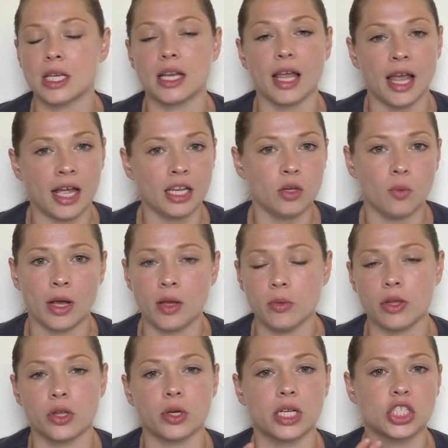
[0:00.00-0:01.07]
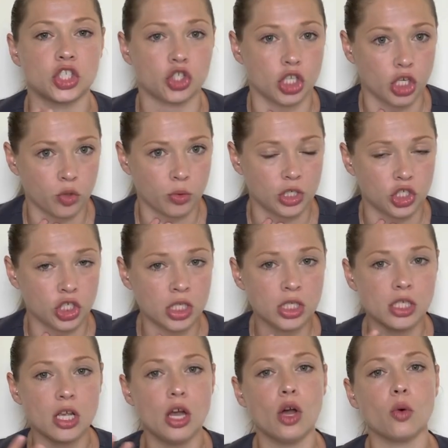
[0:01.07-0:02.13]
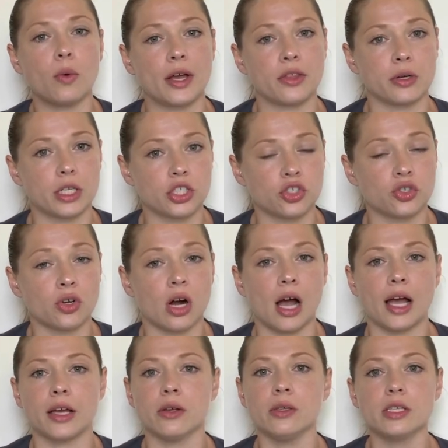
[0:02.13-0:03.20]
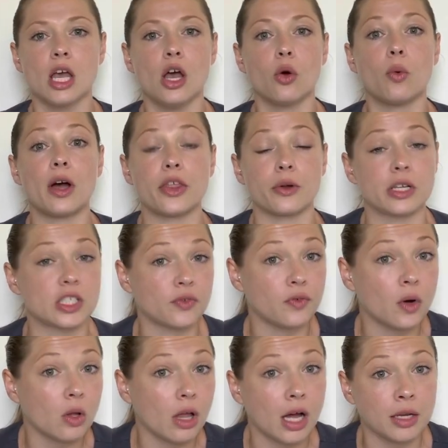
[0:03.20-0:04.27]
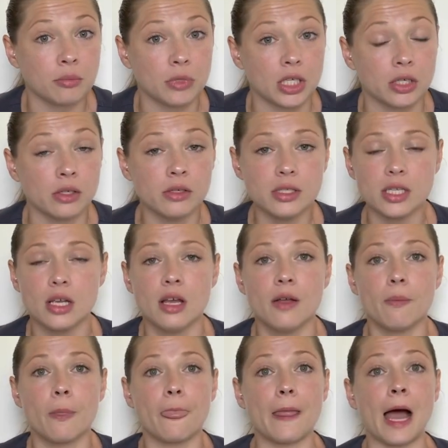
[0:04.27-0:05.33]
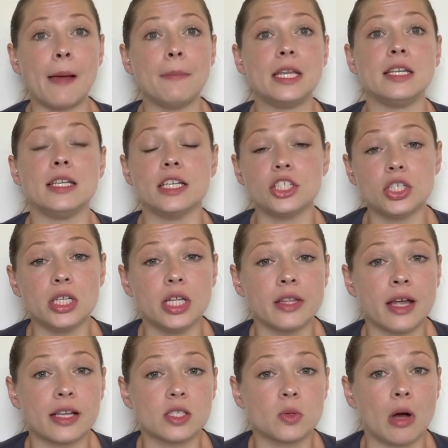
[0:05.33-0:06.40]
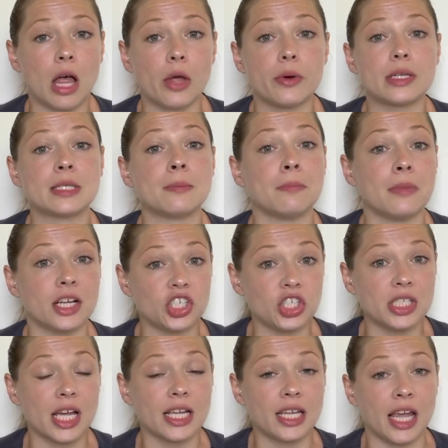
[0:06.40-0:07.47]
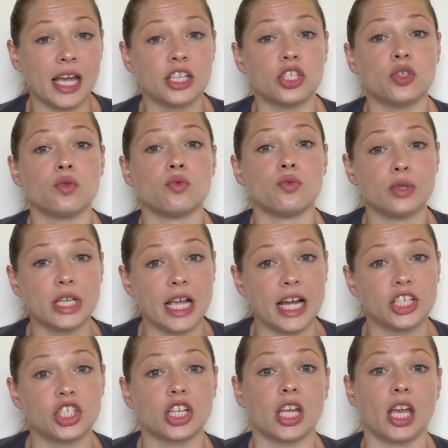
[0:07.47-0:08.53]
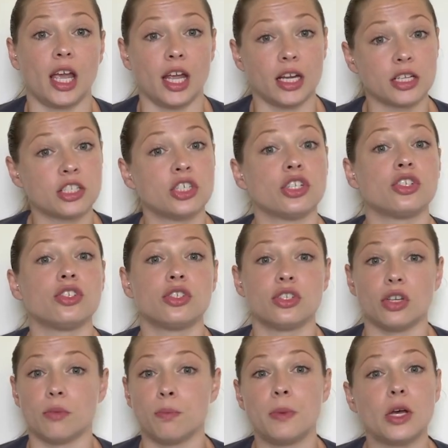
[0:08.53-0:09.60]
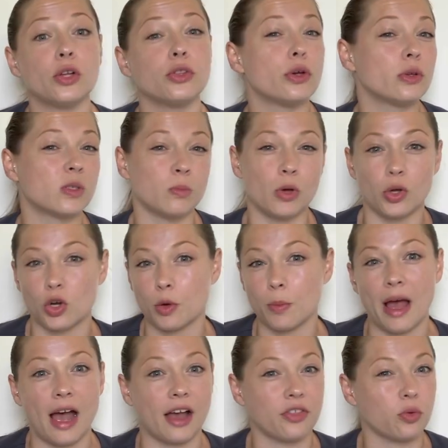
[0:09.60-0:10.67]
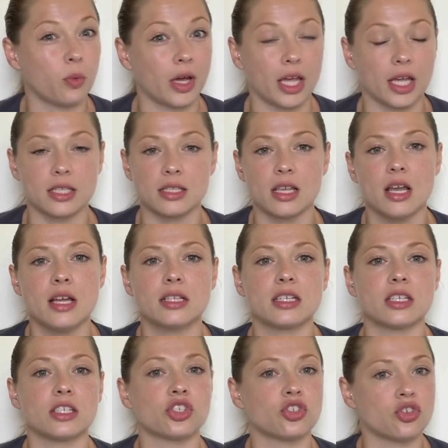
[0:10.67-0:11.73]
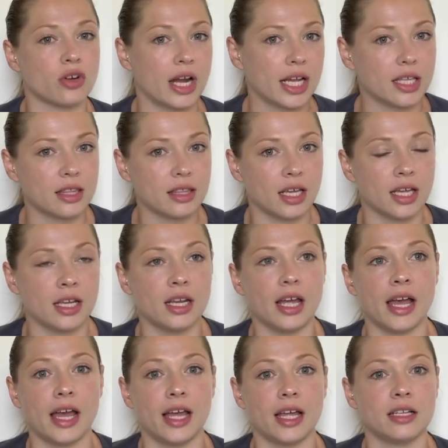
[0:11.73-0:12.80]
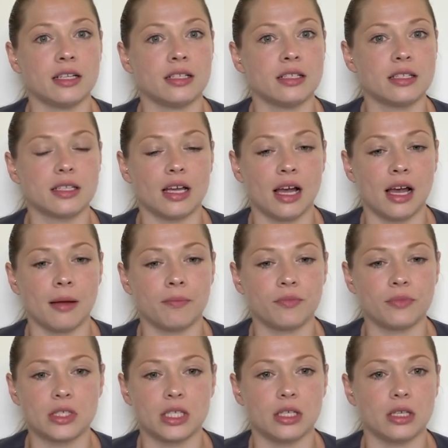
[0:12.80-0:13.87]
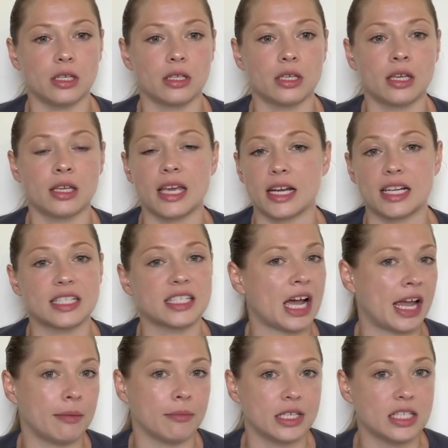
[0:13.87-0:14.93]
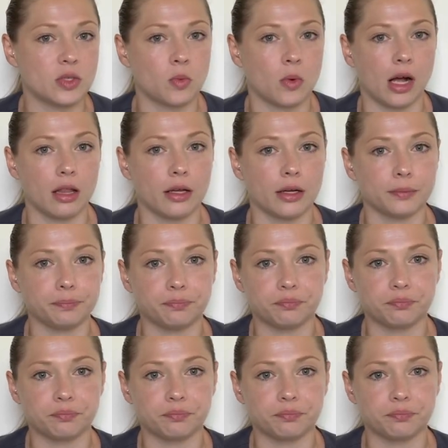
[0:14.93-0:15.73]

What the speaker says: any way, whether it's secretions, whether it's trials, whether it's full-on meals. I'm initiating that swallow as much as I can to re-educate, to build those motor pathways, to strengthen, and to get a timely swallow.